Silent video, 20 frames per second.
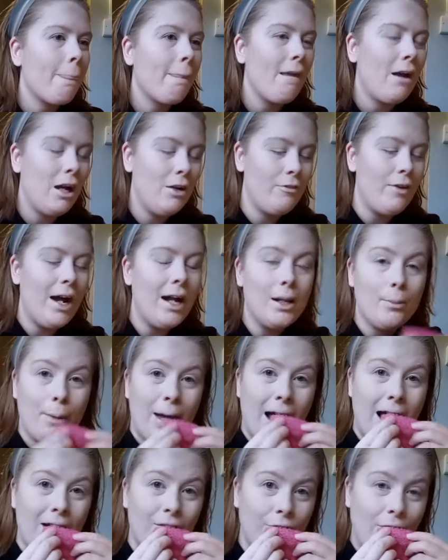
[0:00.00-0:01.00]
had a
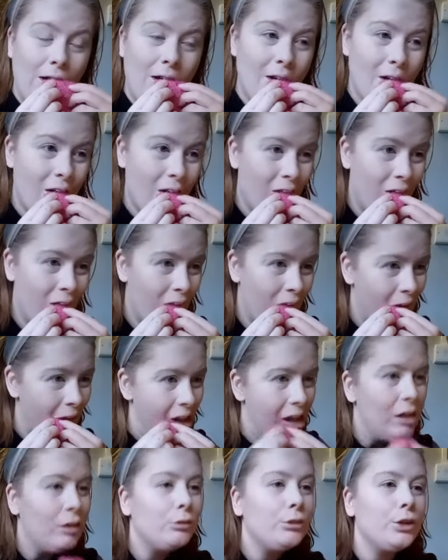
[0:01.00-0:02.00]
bath,
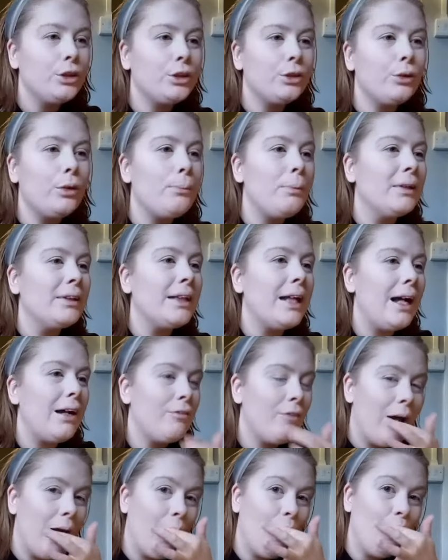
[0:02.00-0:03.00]
just sorted
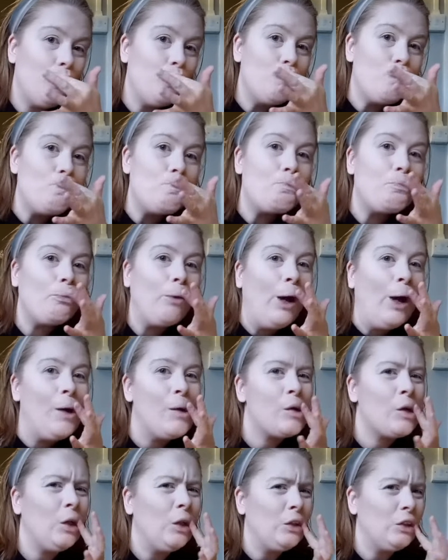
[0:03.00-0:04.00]
myself out. Well,
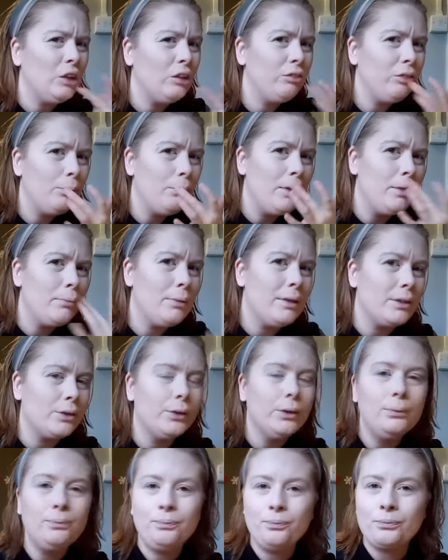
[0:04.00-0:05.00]
kind of, I'm in the
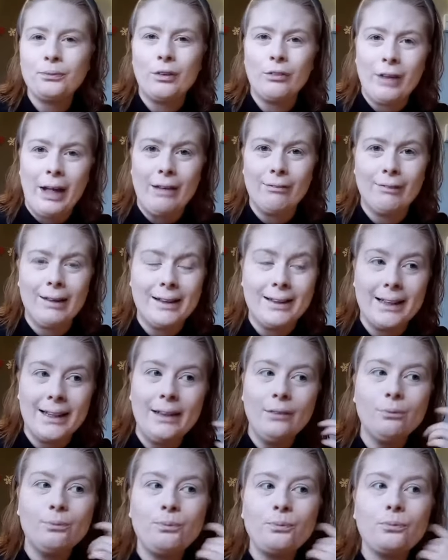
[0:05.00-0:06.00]
middle of getting
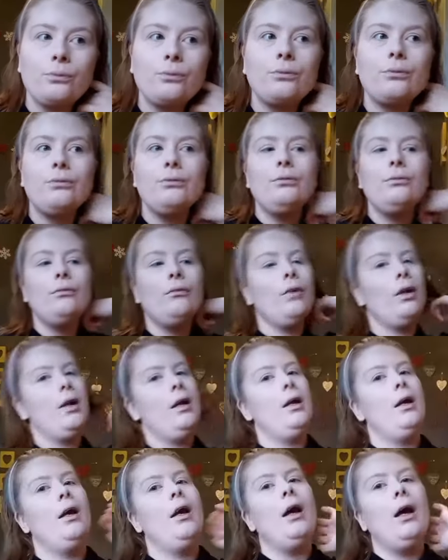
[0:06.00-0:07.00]
ready.
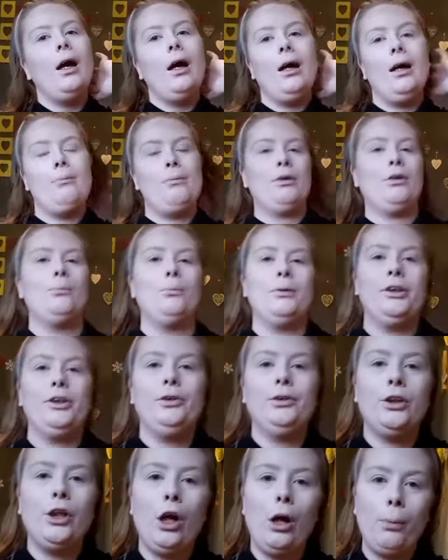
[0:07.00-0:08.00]
I've got my
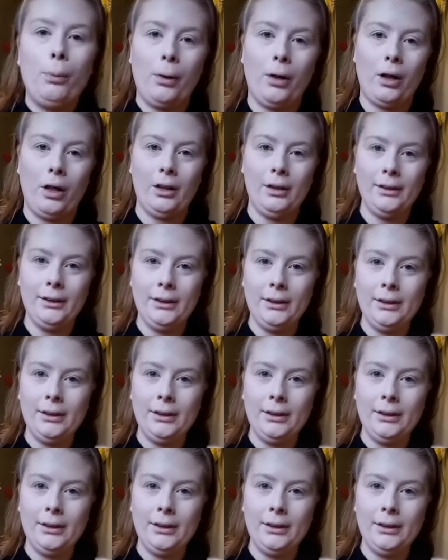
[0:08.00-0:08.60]
new top on.